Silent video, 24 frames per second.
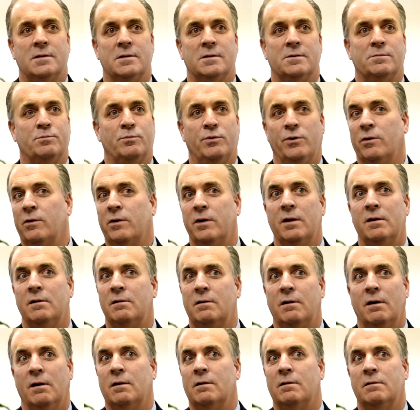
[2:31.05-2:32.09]
this
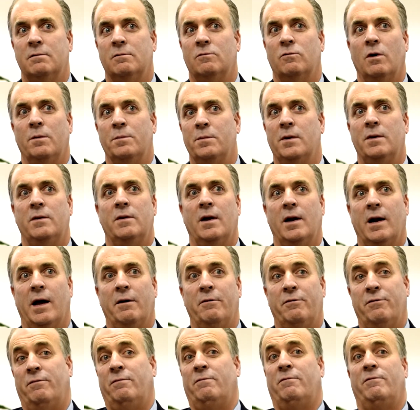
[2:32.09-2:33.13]
brilliant young woman that
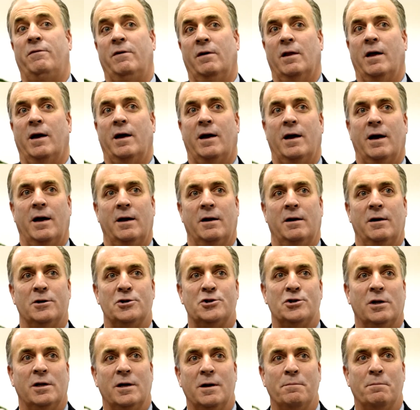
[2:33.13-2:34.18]
I feel like I
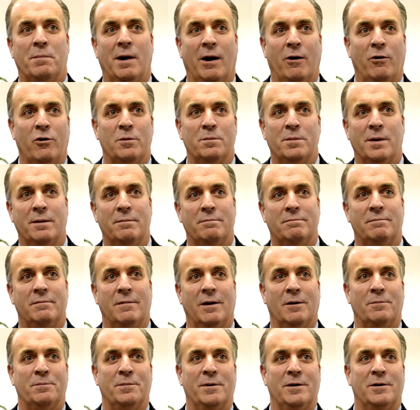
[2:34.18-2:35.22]
initially empowered by
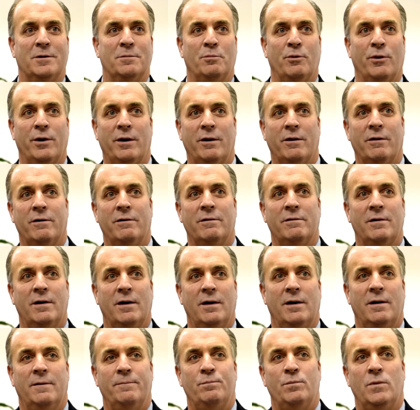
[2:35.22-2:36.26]
helping to bring her
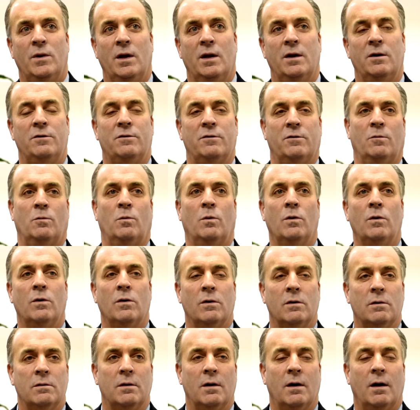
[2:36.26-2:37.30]
into the
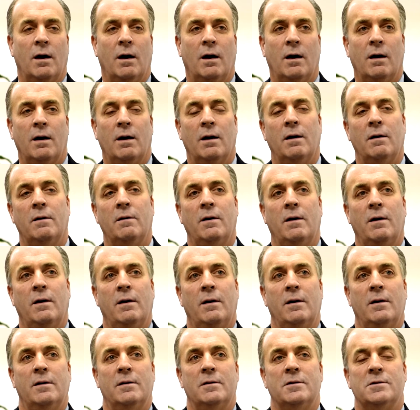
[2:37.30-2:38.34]
world. Uh,
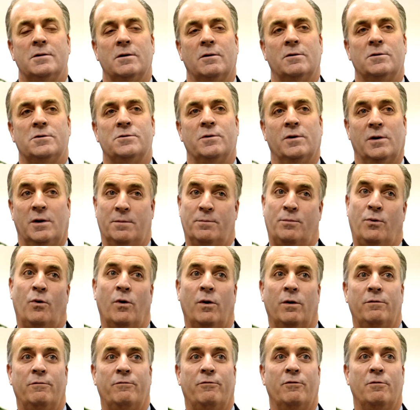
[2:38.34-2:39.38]
so it's really
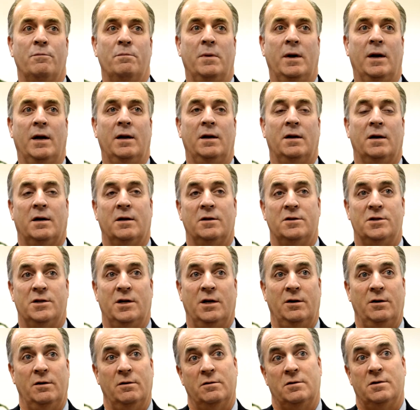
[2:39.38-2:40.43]
important for me to
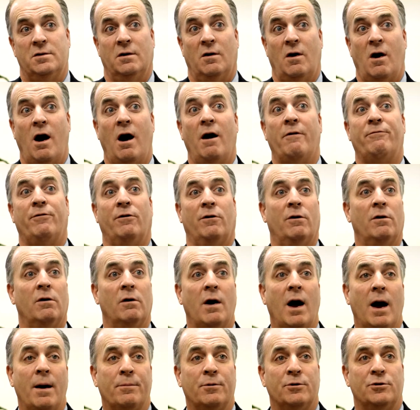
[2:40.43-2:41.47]
continue to offer
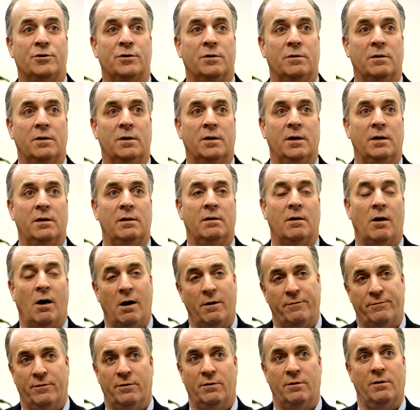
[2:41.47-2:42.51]
her opportunity,
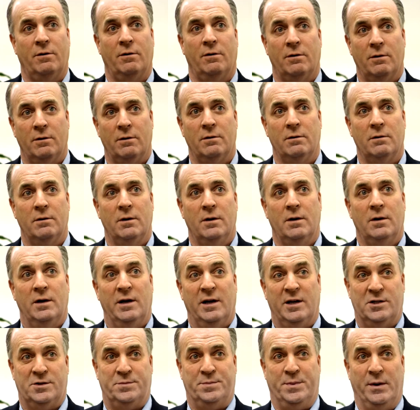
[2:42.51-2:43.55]
offer her
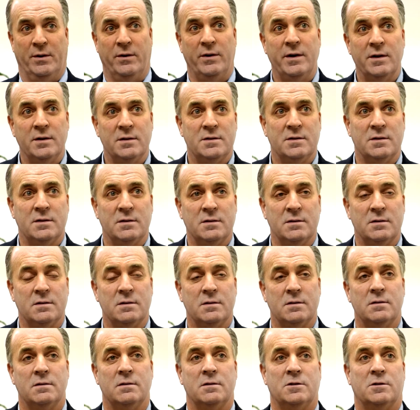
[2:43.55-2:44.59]

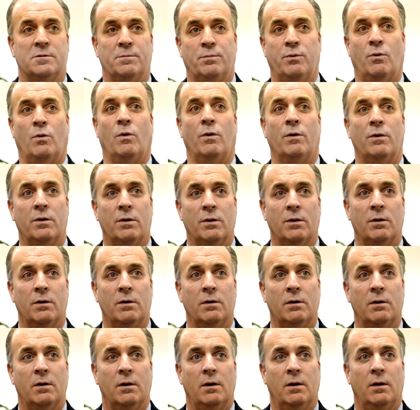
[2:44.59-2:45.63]
experiences, support her,